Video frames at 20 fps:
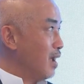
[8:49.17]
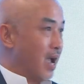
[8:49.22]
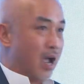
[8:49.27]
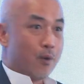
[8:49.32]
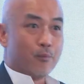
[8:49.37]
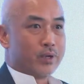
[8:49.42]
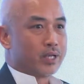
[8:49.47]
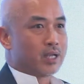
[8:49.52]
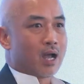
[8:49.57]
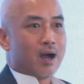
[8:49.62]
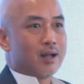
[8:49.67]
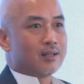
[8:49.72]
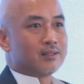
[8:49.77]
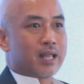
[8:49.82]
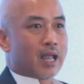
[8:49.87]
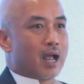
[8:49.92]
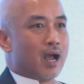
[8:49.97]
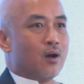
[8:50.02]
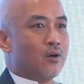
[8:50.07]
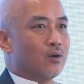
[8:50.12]
And we can't
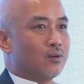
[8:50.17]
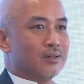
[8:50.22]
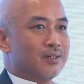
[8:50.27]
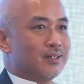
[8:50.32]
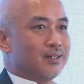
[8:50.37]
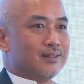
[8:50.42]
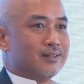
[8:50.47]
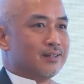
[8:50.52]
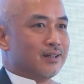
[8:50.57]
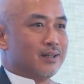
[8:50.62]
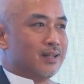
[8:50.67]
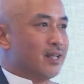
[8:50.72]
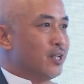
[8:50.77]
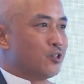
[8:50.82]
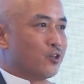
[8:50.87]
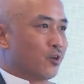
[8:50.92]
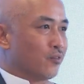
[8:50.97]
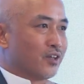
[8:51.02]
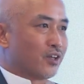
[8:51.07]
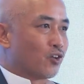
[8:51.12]
tell
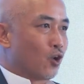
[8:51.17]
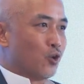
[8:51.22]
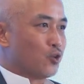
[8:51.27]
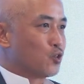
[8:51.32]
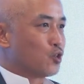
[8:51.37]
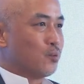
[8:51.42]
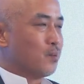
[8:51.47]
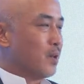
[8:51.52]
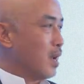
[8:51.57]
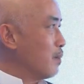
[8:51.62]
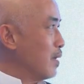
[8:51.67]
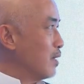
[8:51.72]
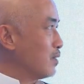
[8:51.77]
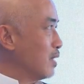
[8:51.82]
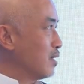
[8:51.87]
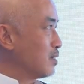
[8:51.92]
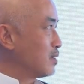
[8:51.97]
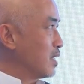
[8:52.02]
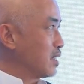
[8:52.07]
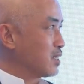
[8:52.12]
each of the consumer about
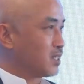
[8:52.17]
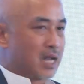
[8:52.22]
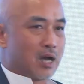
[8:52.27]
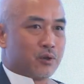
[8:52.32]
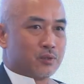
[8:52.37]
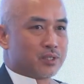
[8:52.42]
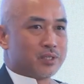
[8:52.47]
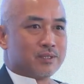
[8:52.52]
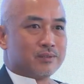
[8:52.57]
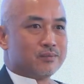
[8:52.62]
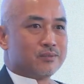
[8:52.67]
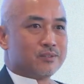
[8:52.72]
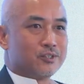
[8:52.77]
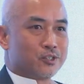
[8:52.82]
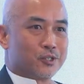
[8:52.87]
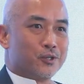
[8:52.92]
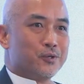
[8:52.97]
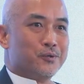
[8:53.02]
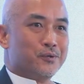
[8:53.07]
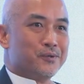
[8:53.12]
that 6,000
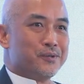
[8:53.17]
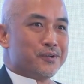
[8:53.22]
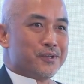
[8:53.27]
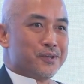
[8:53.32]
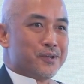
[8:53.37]
SKU.